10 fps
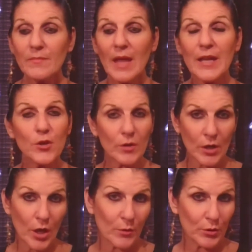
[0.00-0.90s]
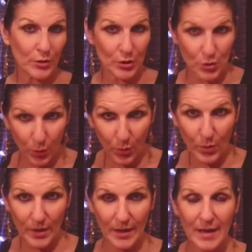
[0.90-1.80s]
And you can go and you can
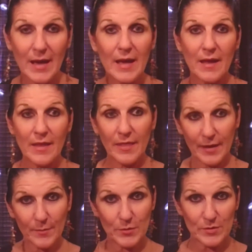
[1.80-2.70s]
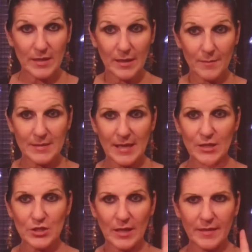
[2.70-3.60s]
tour their museum. It's
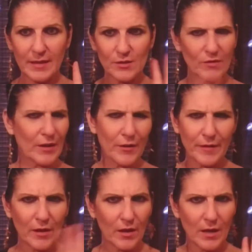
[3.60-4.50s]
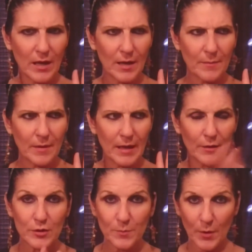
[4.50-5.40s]
actually, I think it's right on their
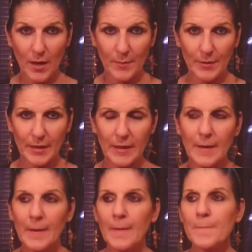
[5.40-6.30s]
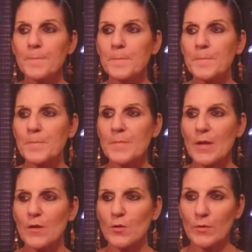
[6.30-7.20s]
house property
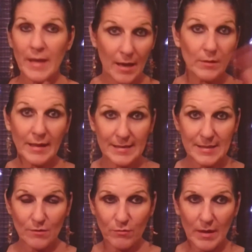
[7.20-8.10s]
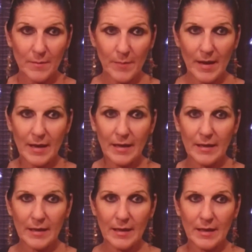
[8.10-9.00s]
now, like I said, run by
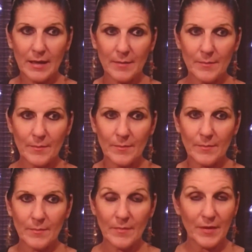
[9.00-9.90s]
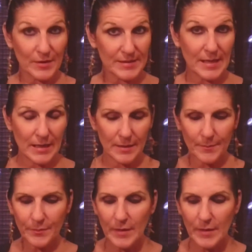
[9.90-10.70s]
their son.